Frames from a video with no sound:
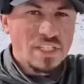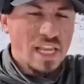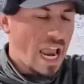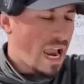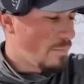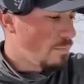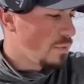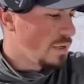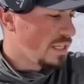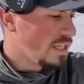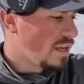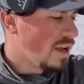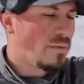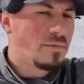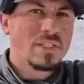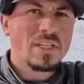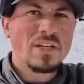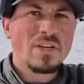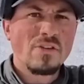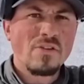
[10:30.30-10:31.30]
sapling
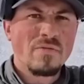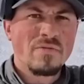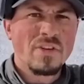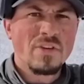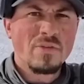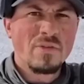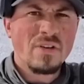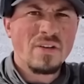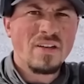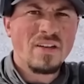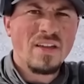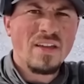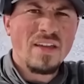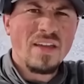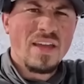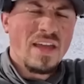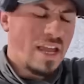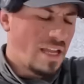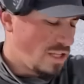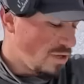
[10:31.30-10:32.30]
comes into your view,
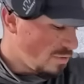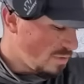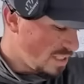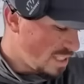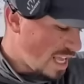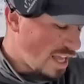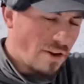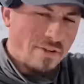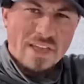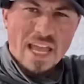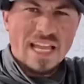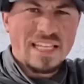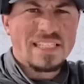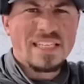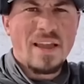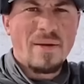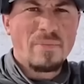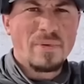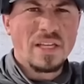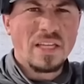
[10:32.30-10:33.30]
and you center that
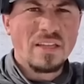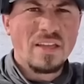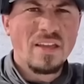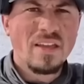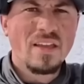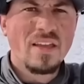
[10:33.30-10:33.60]
sapling.